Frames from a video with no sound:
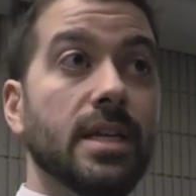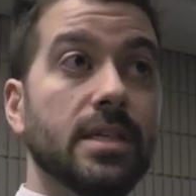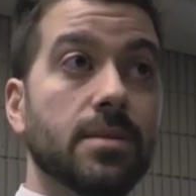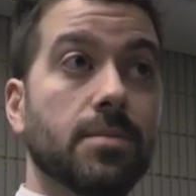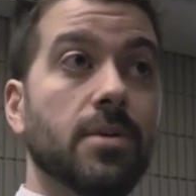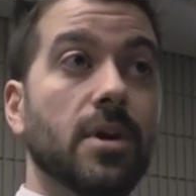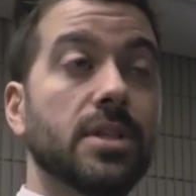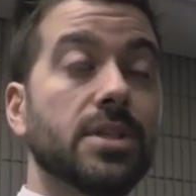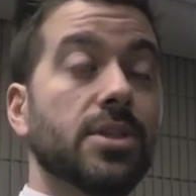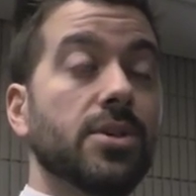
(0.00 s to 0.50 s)

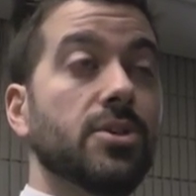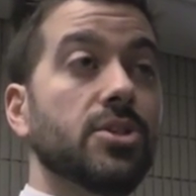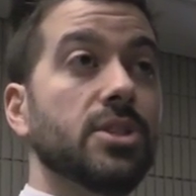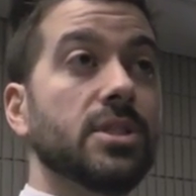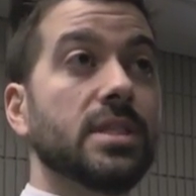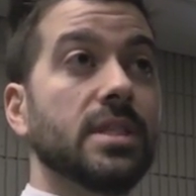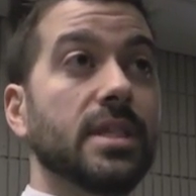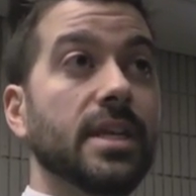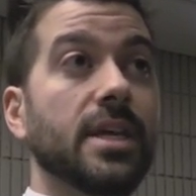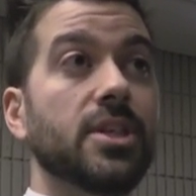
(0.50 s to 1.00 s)
the
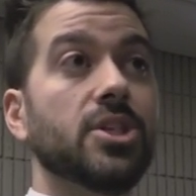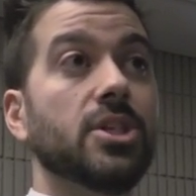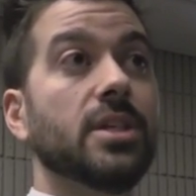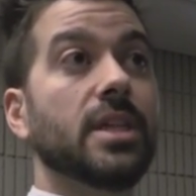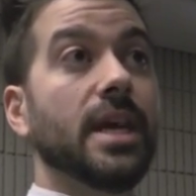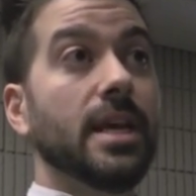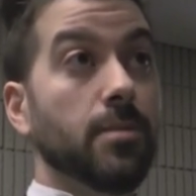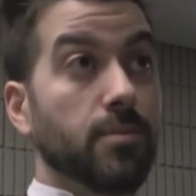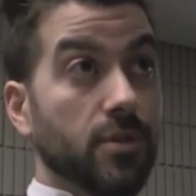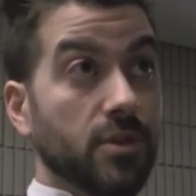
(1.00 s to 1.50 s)
prosecution's
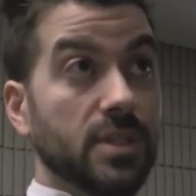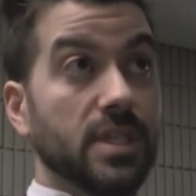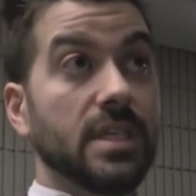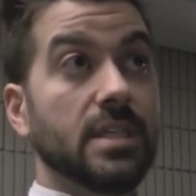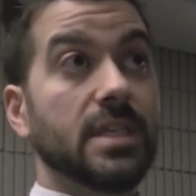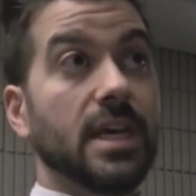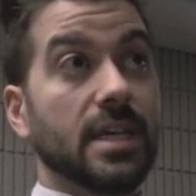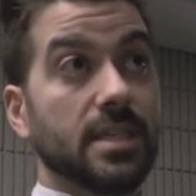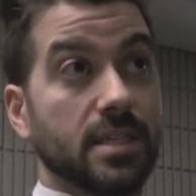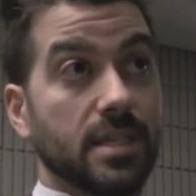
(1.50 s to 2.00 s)
intention that it
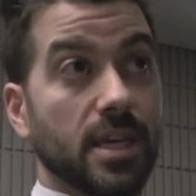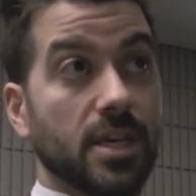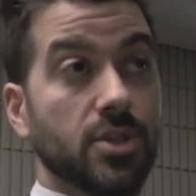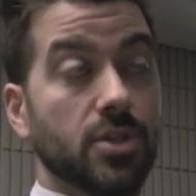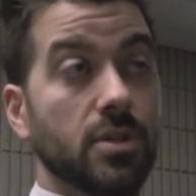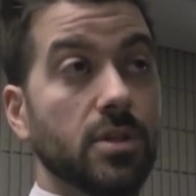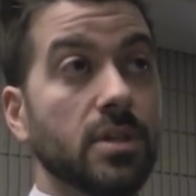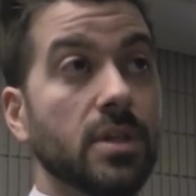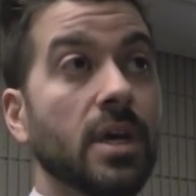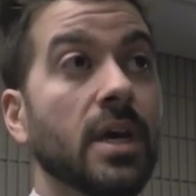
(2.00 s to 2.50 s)
proceeds as
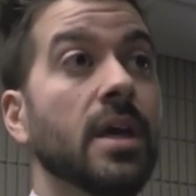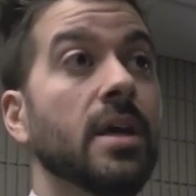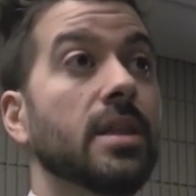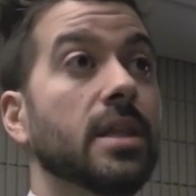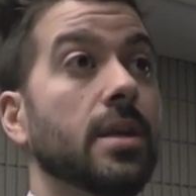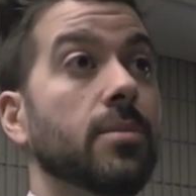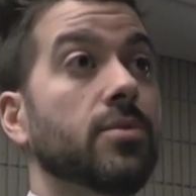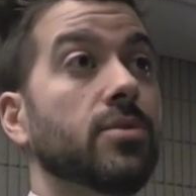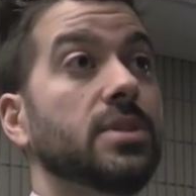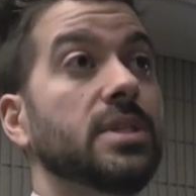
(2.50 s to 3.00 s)
scheduled,
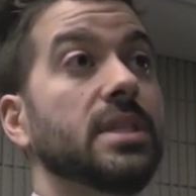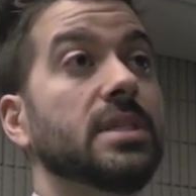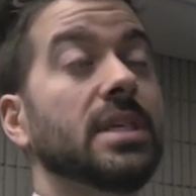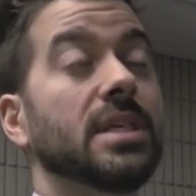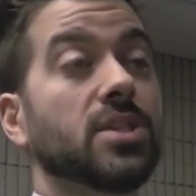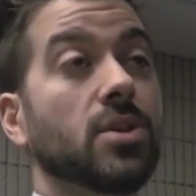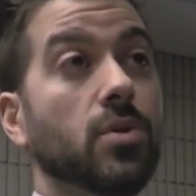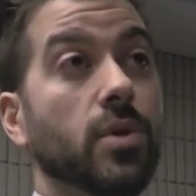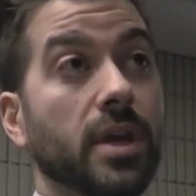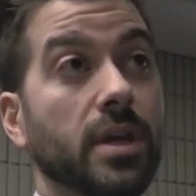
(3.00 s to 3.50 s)
that it proceeds
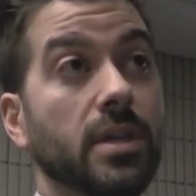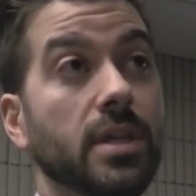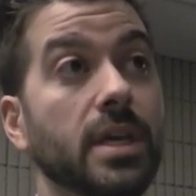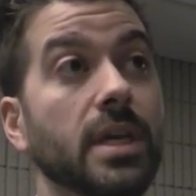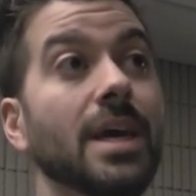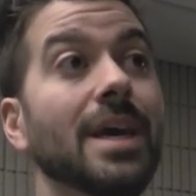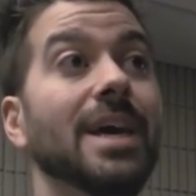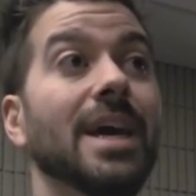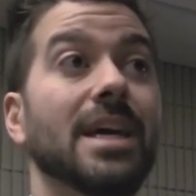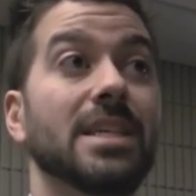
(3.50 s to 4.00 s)
as
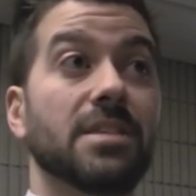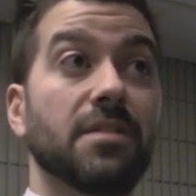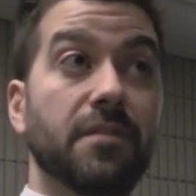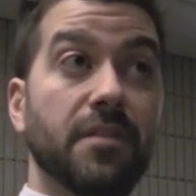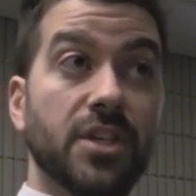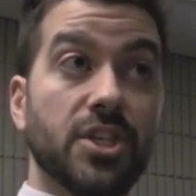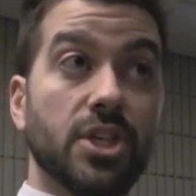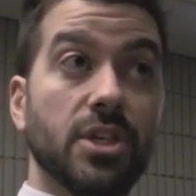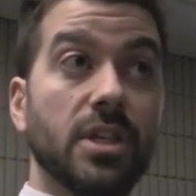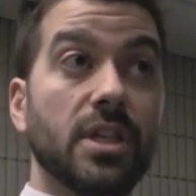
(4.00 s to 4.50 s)
quickly, as
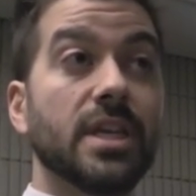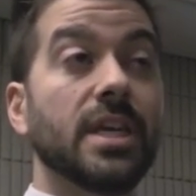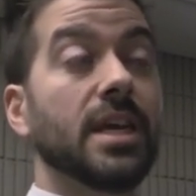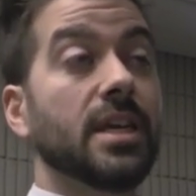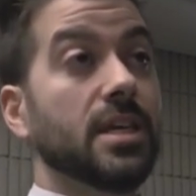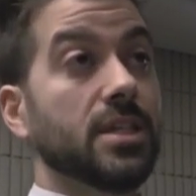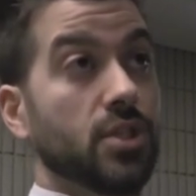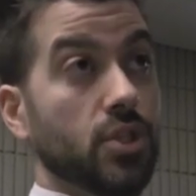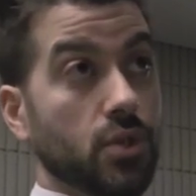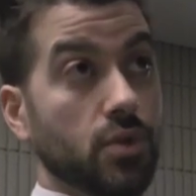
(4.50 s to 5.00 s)
efficiently,
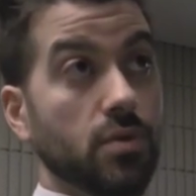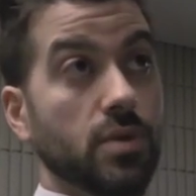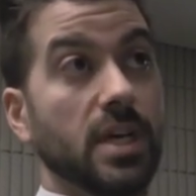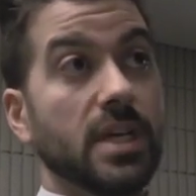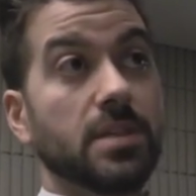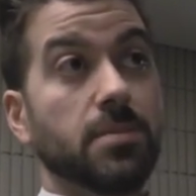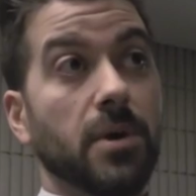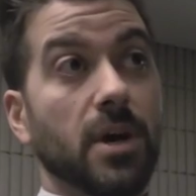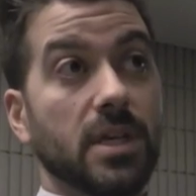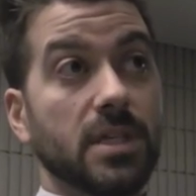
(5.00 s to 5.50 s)
and as soon
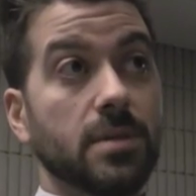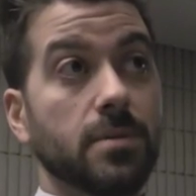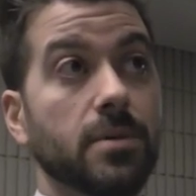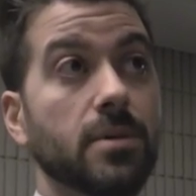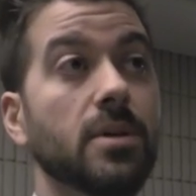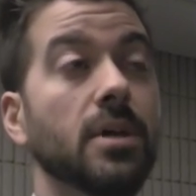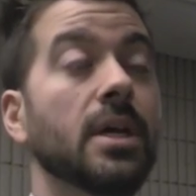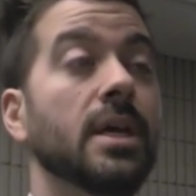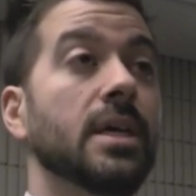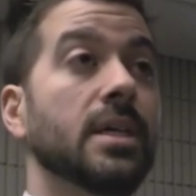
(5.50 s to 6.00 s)
as
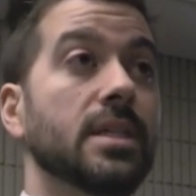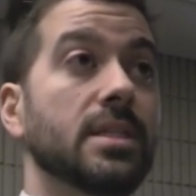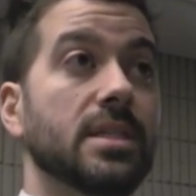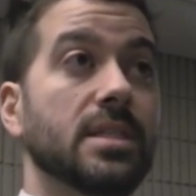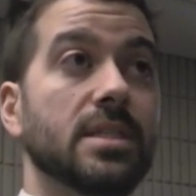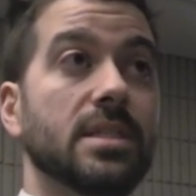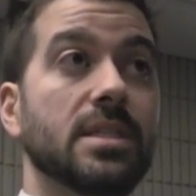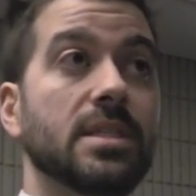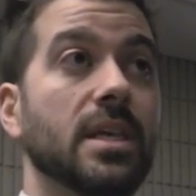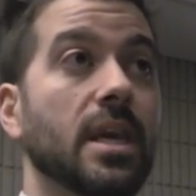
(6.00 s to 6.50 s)
possible.
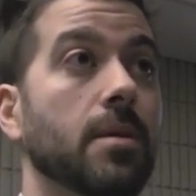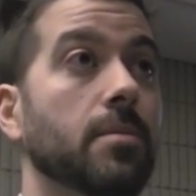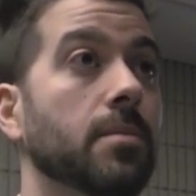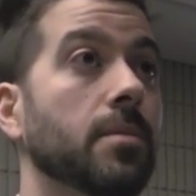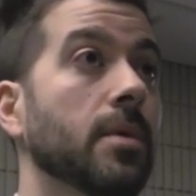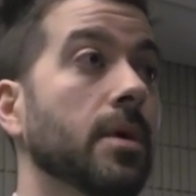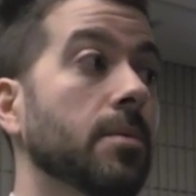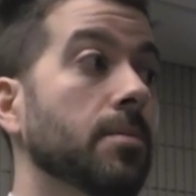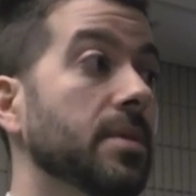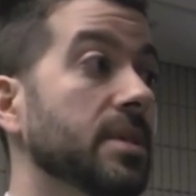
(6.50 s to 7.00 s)
This is the
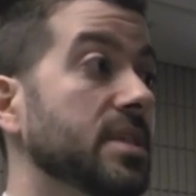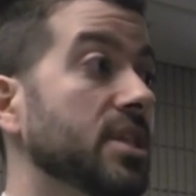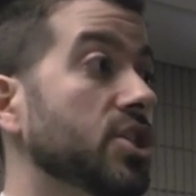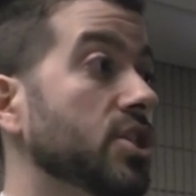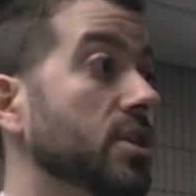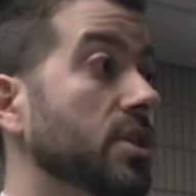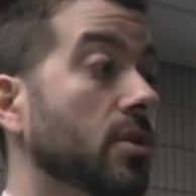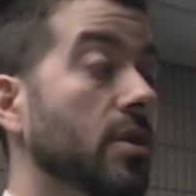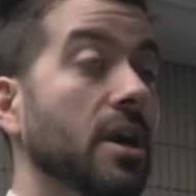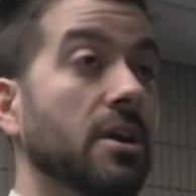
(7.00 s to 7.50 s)
same
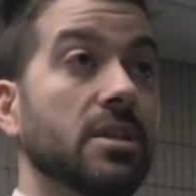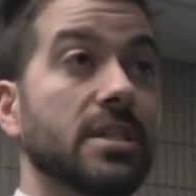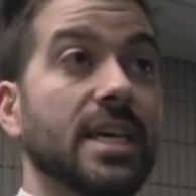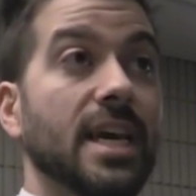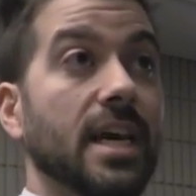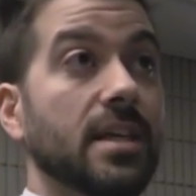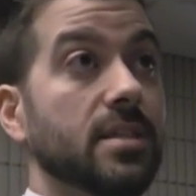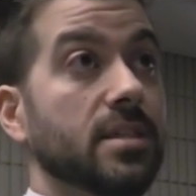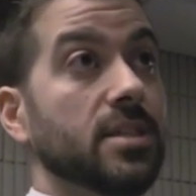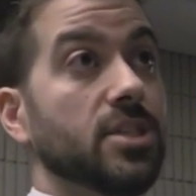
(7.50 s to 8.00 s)
position the Crown has
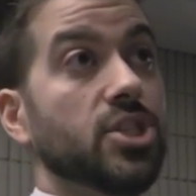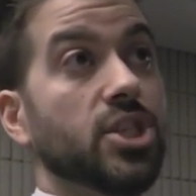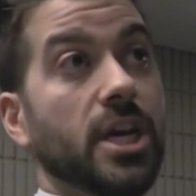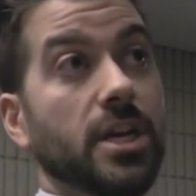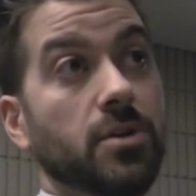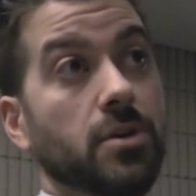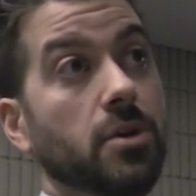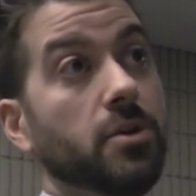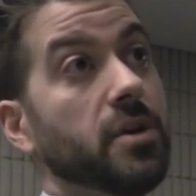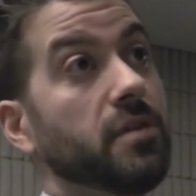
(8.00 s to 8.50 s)
had since
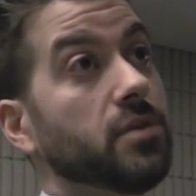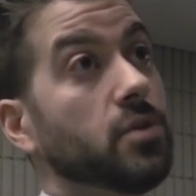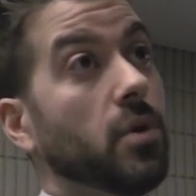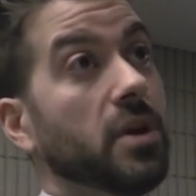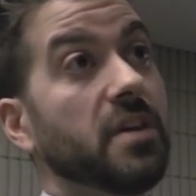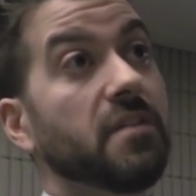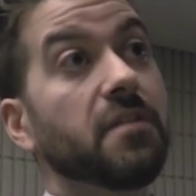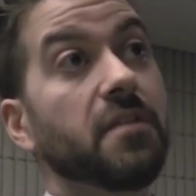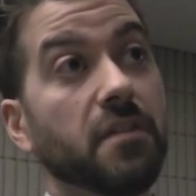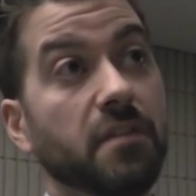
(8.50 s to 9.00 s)
January of
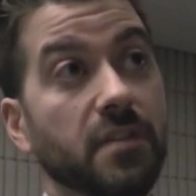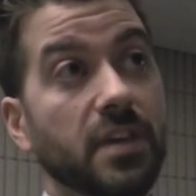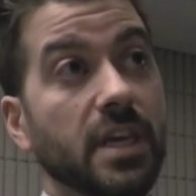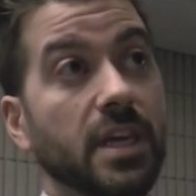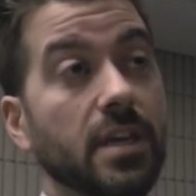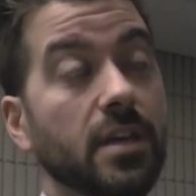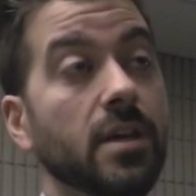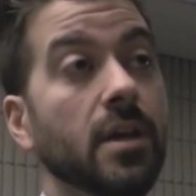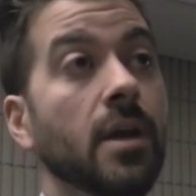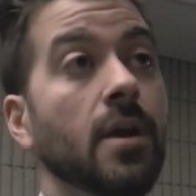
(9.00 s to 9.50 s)
2015.